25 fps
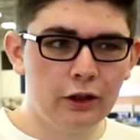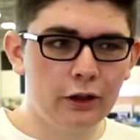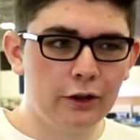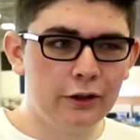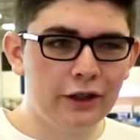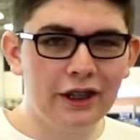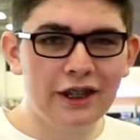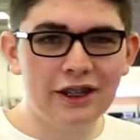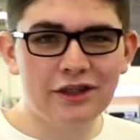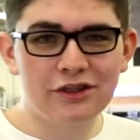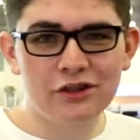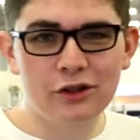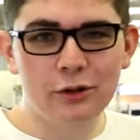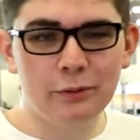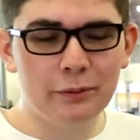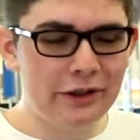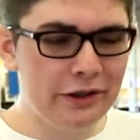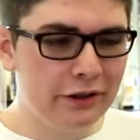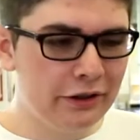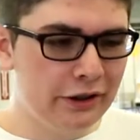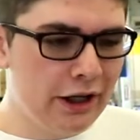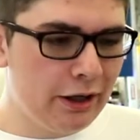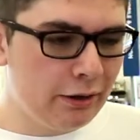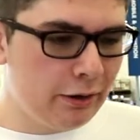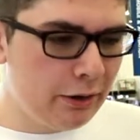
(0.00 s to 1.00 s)
Okay, so we
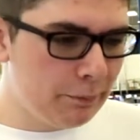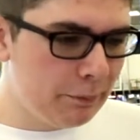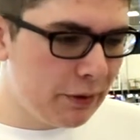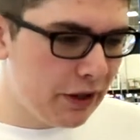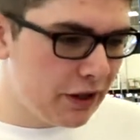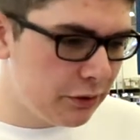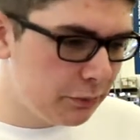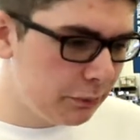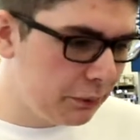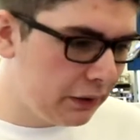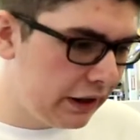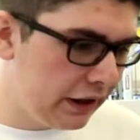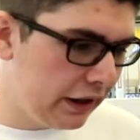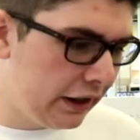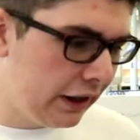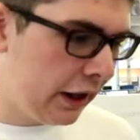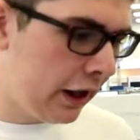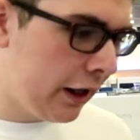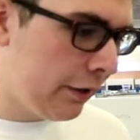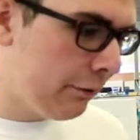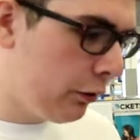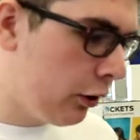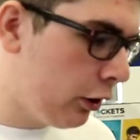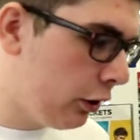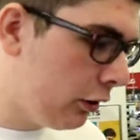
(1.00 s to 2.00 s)
are now at Best Buy, and
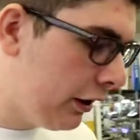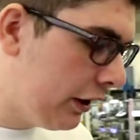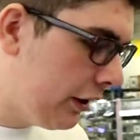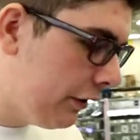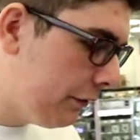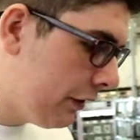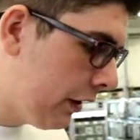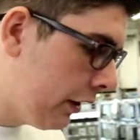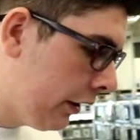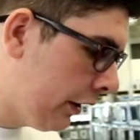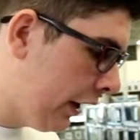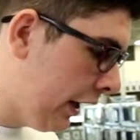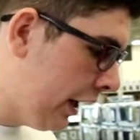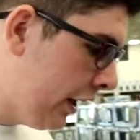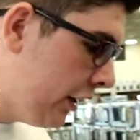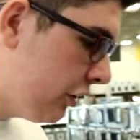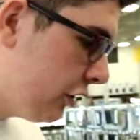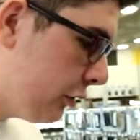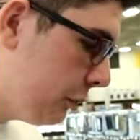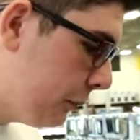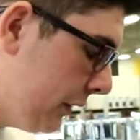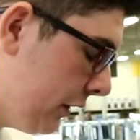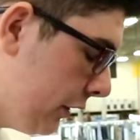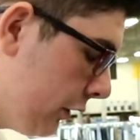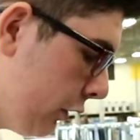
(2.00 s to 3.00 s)
I've already found an
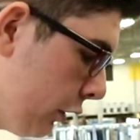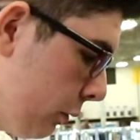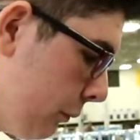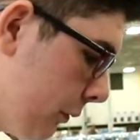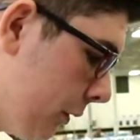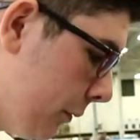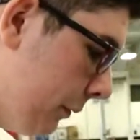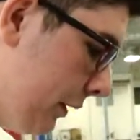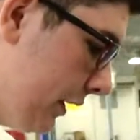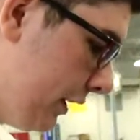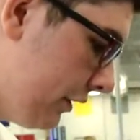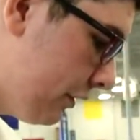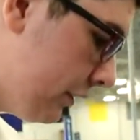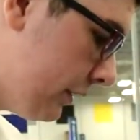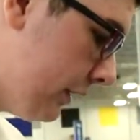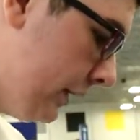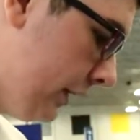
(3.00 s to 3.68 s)
HP Omen PC.